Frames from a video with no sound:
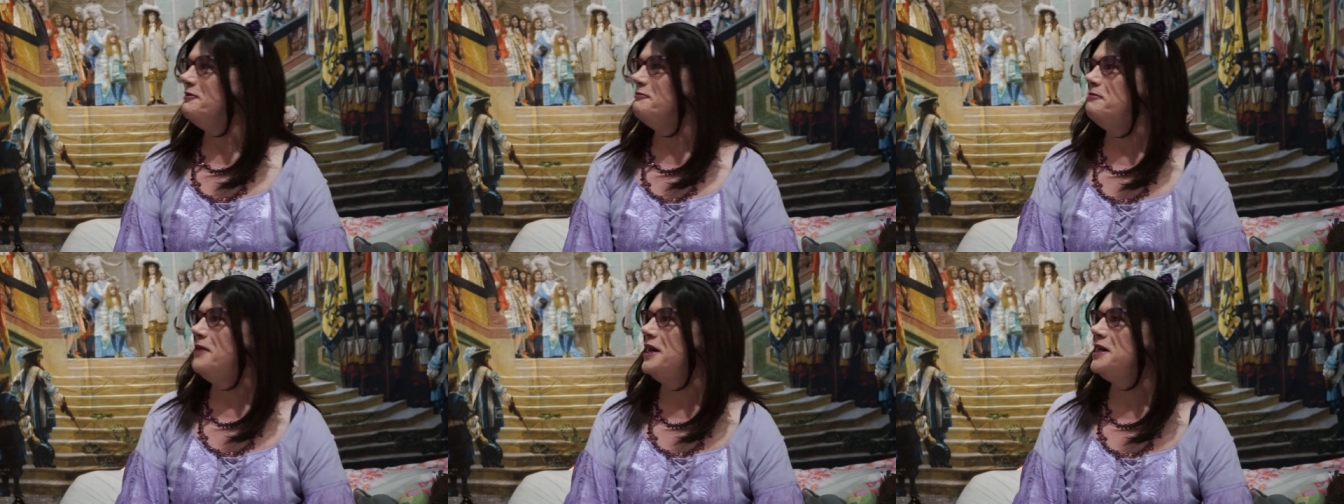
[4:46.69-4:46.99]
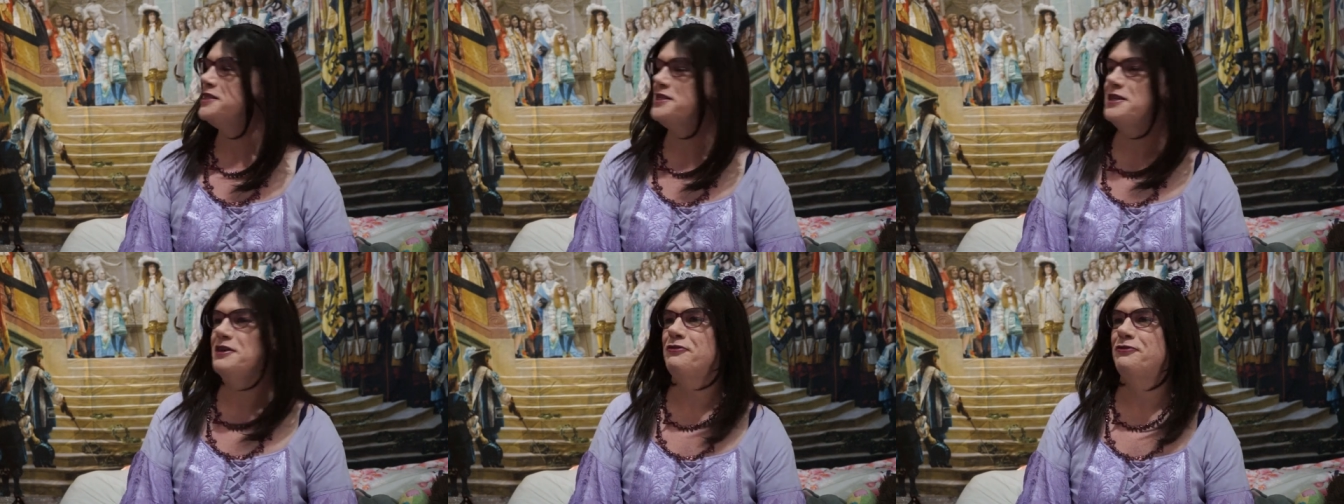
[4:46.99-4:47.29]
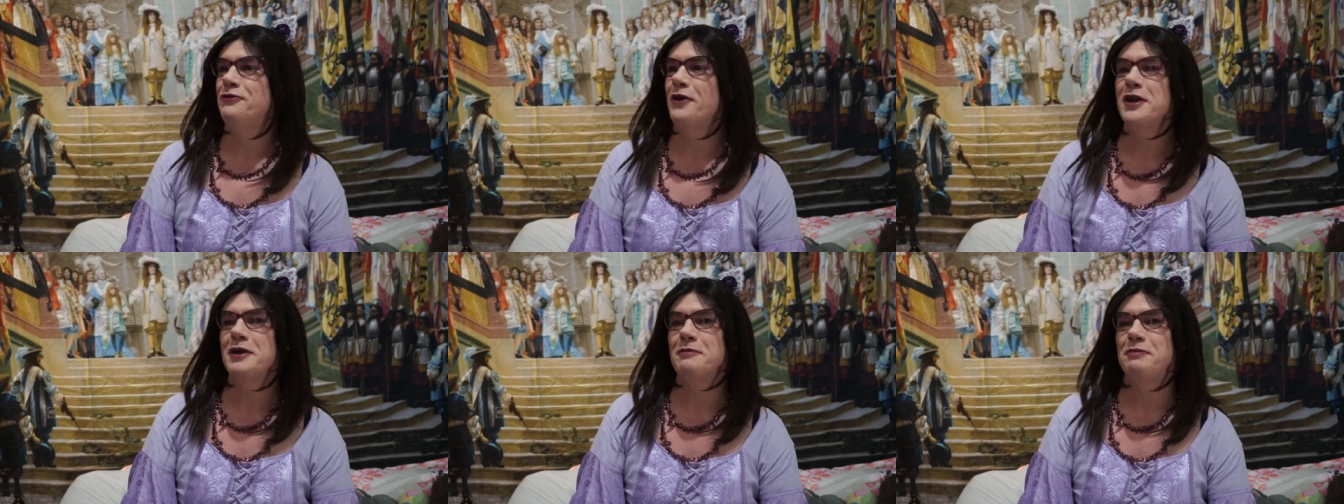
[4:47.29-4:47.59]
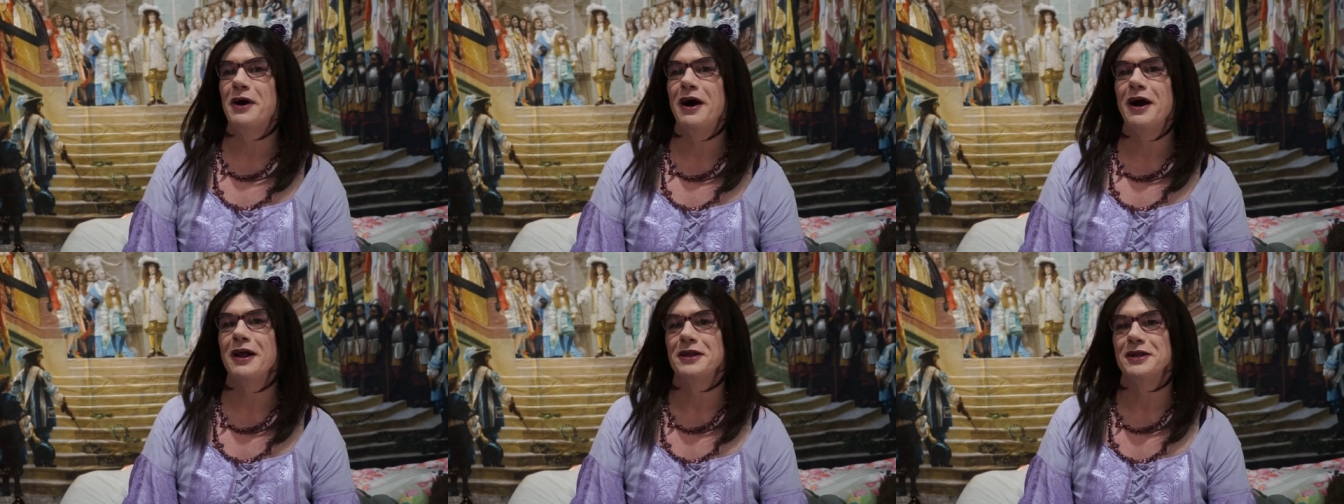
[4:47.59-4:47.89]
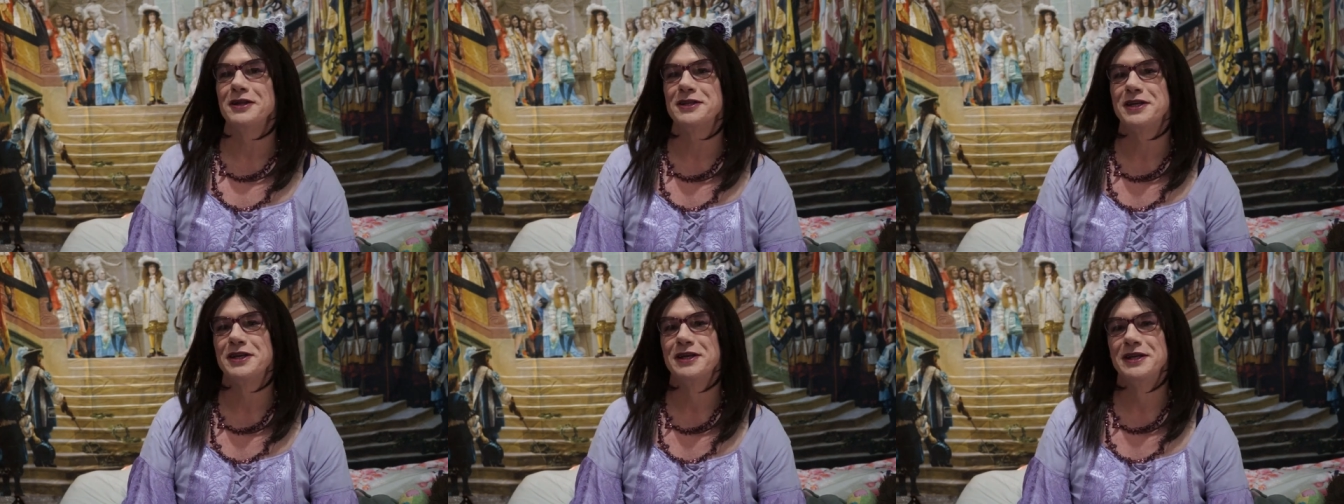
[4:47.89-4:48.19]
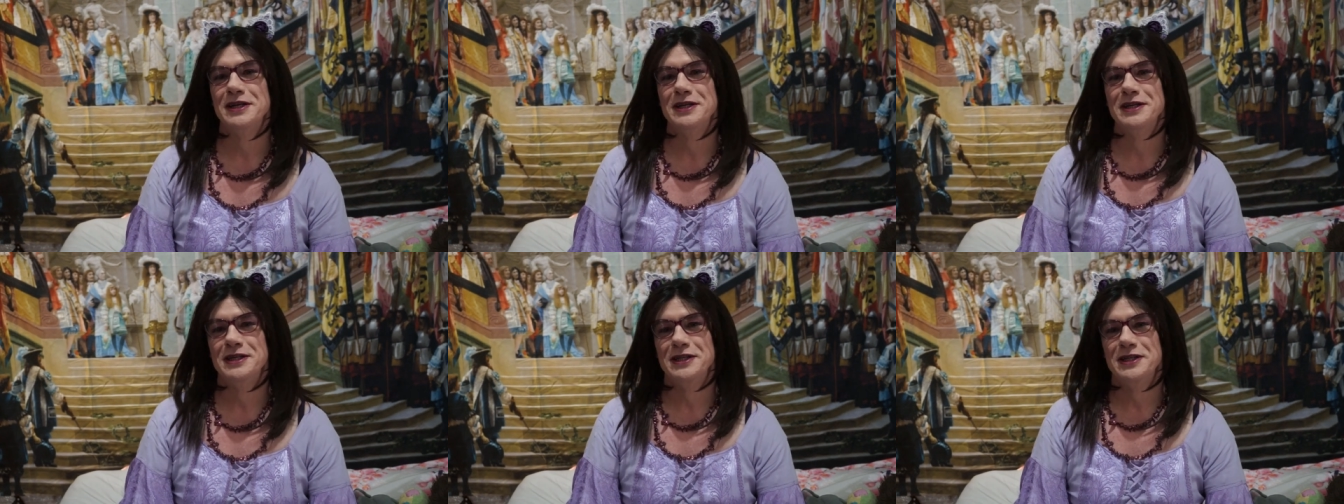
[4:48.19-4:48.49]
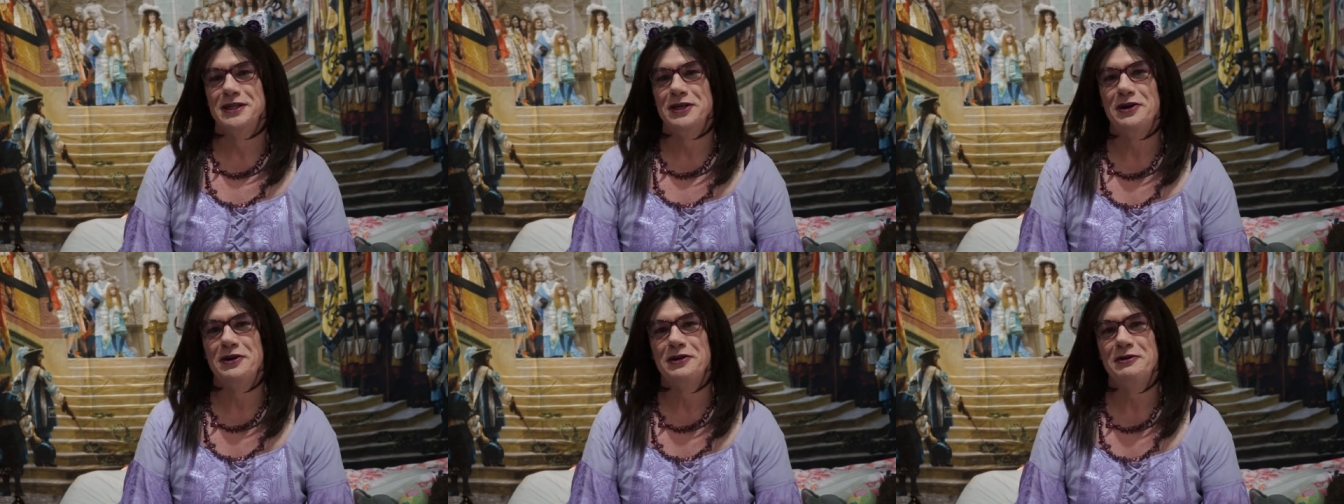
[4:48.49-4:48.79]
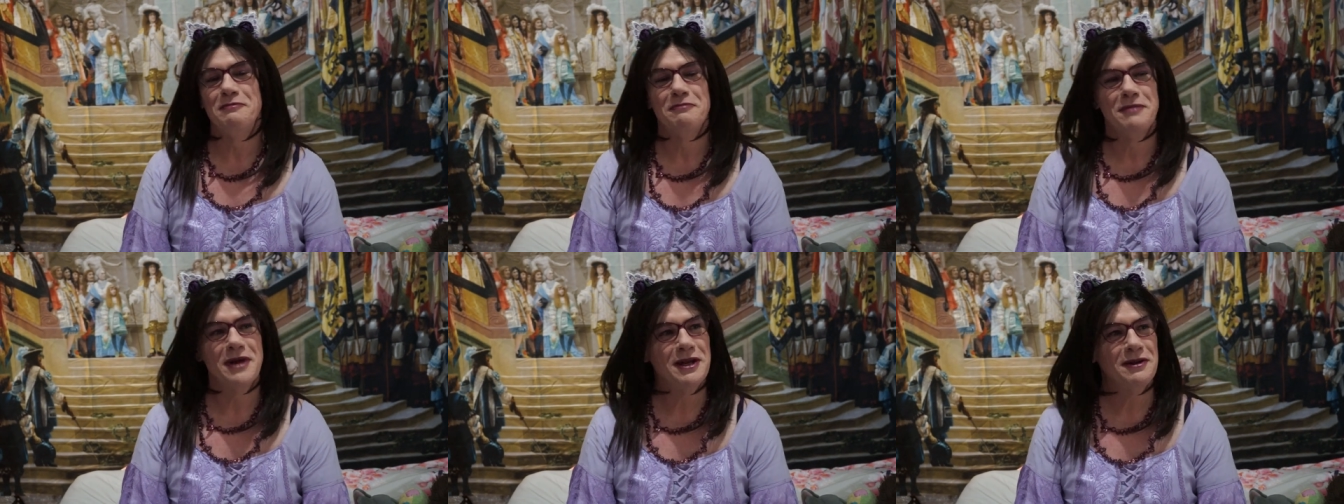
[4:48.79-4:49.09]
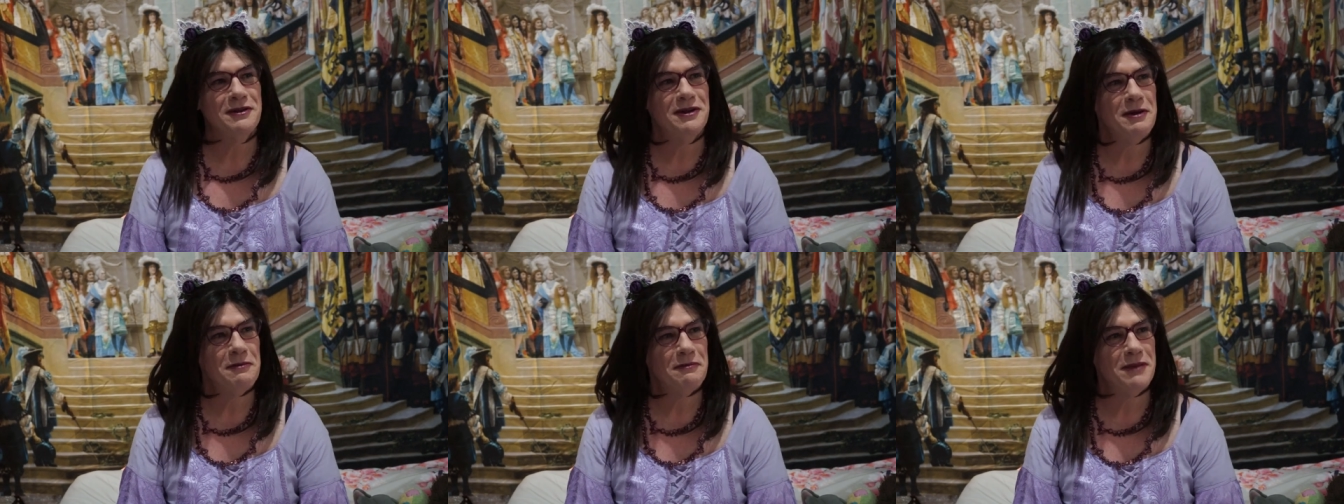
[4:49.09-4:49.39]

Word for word: master fighter pilot you know men